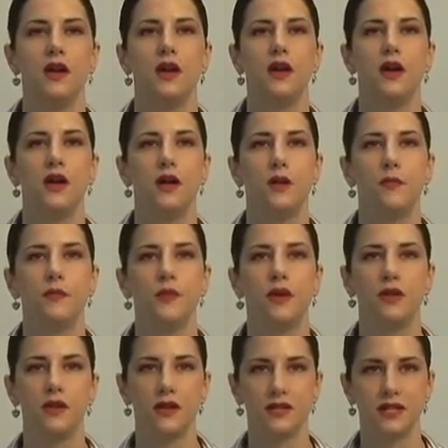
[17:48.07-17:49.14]

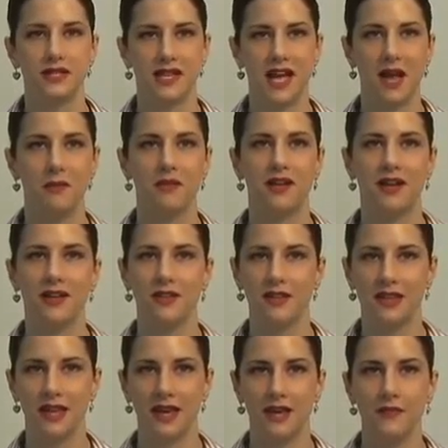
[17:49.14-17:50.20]
Along the timeline
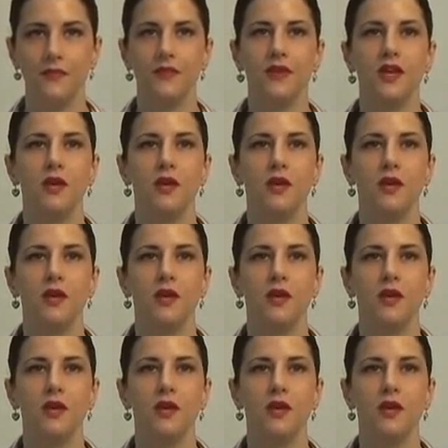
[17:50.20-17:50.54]
again,